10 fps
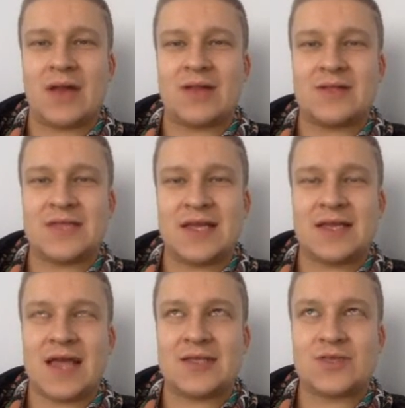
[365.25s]
England did
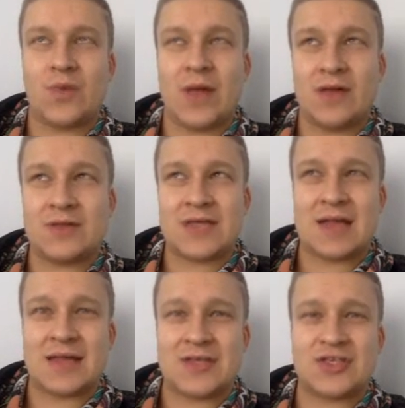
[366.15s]
against Wales
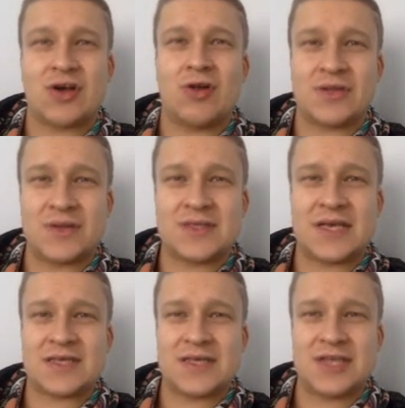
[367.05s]
and against Scotland in the
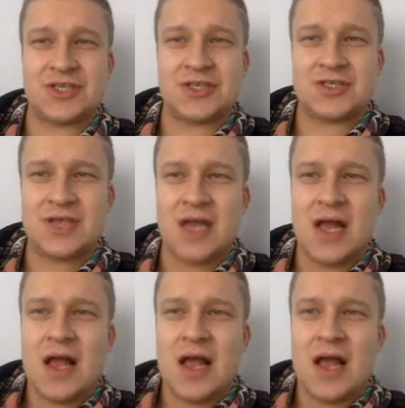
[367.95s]
Six Nations.